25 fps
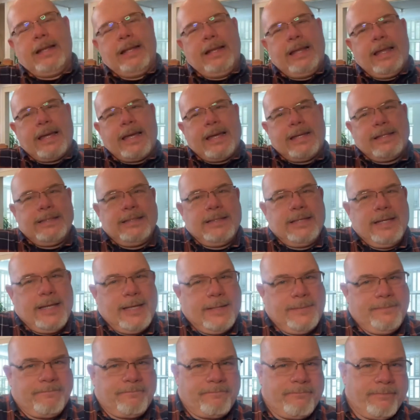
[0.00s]
Like I
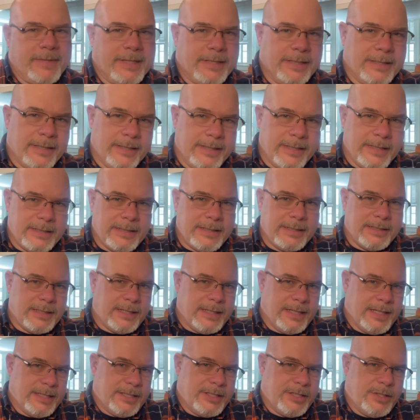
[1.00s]
said, this is
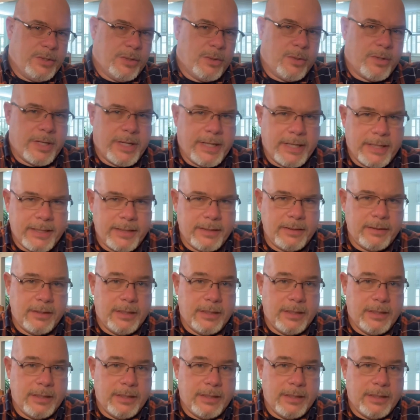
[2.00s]
a historic